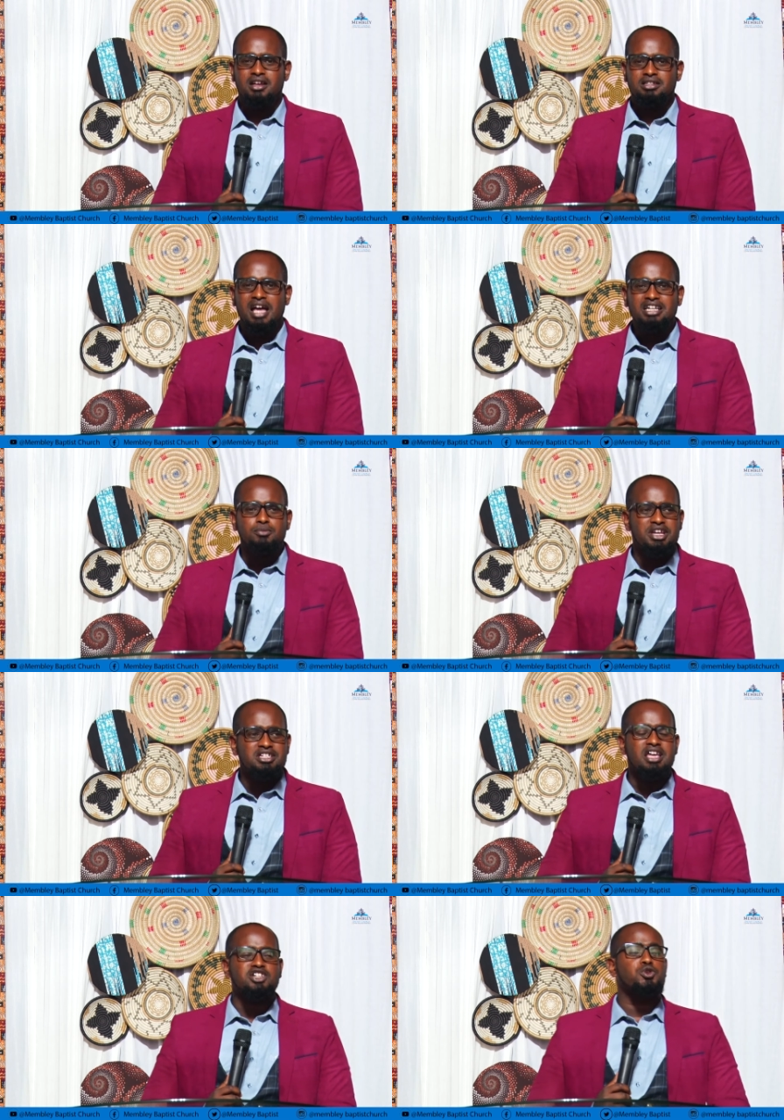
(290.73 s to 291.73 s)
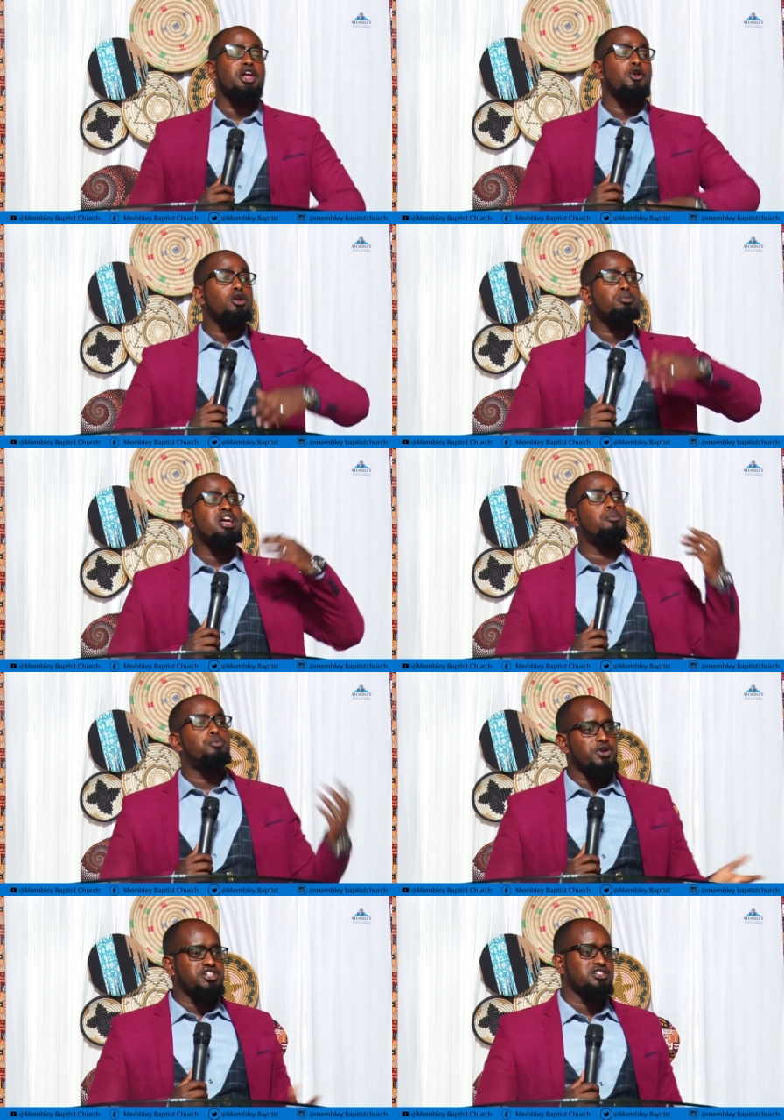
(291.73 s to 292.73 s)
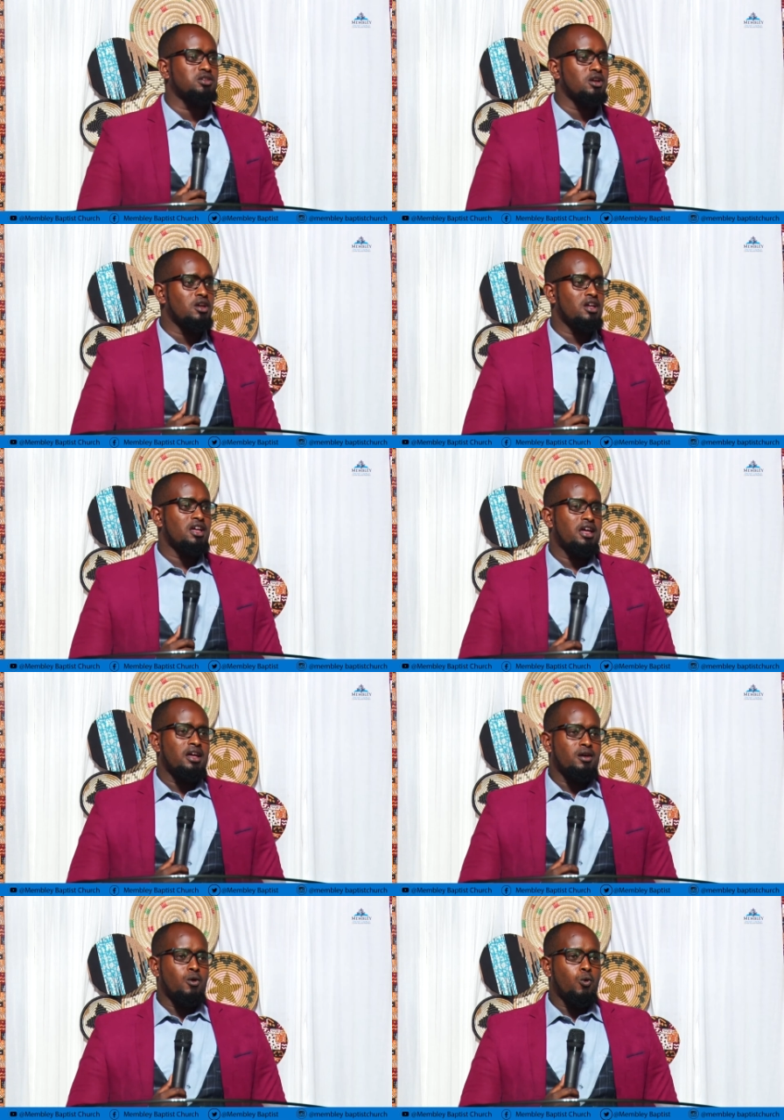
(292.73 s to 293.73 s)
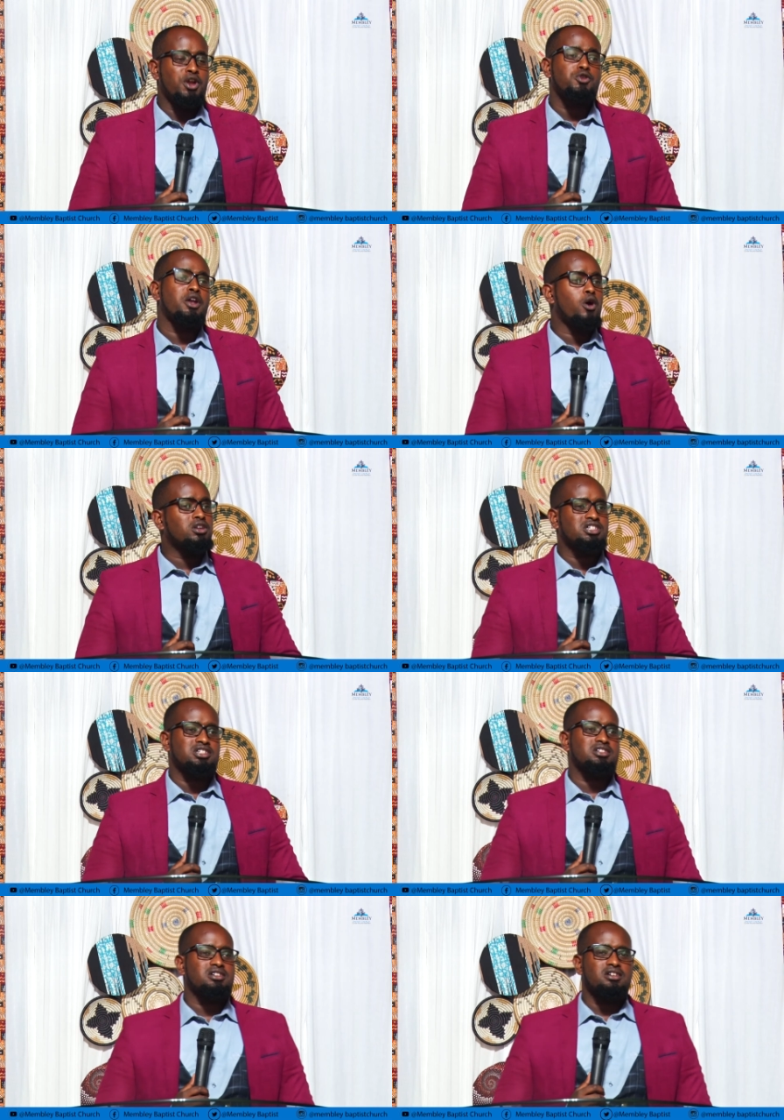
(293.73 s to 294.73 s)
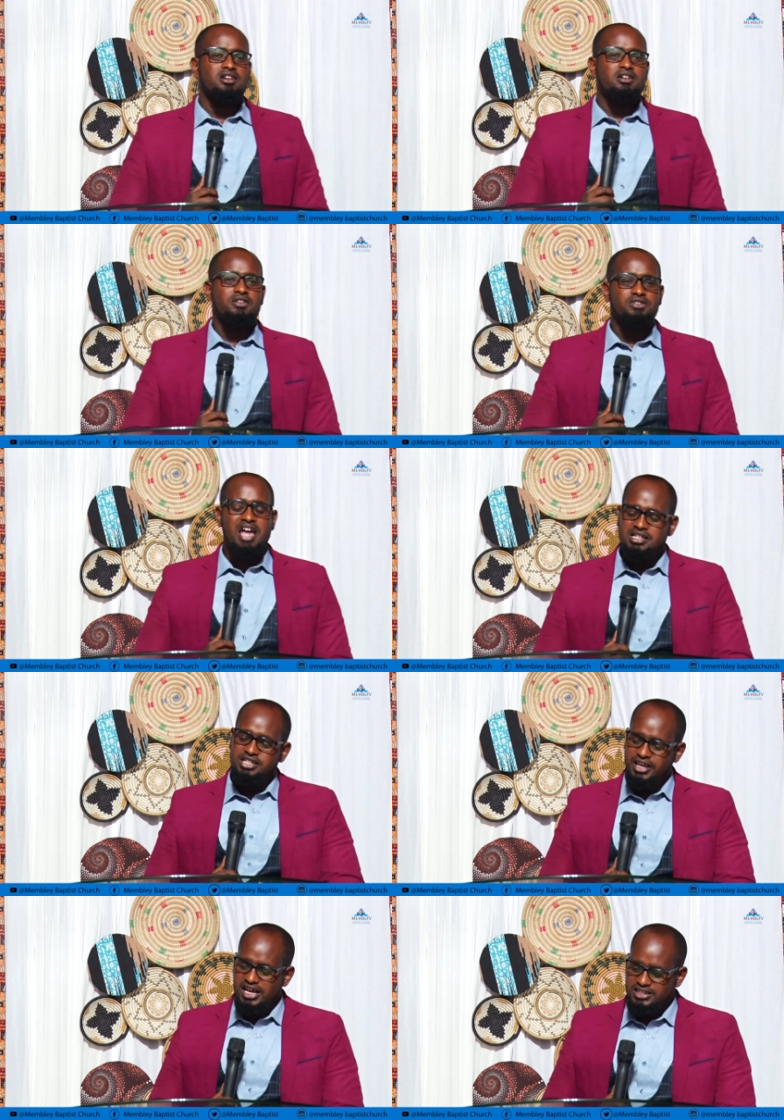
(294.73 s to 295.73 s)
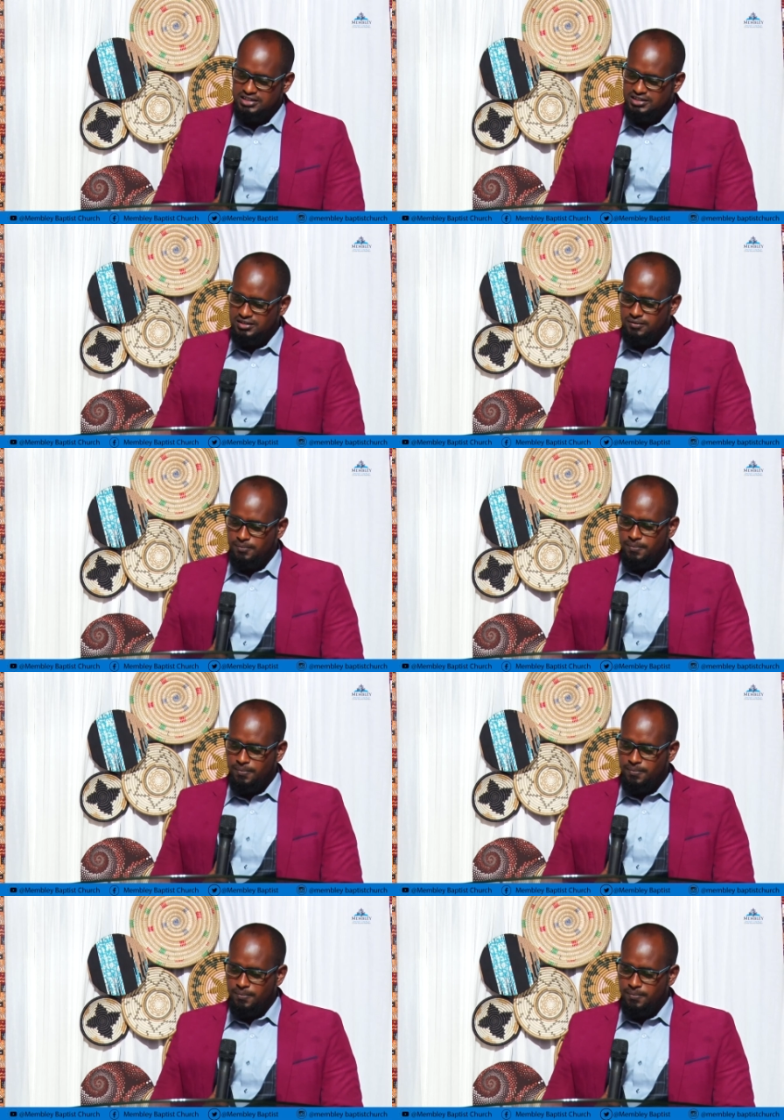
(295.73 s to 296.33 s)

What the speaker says: That means that you cannot be a priest when you are not 30 years.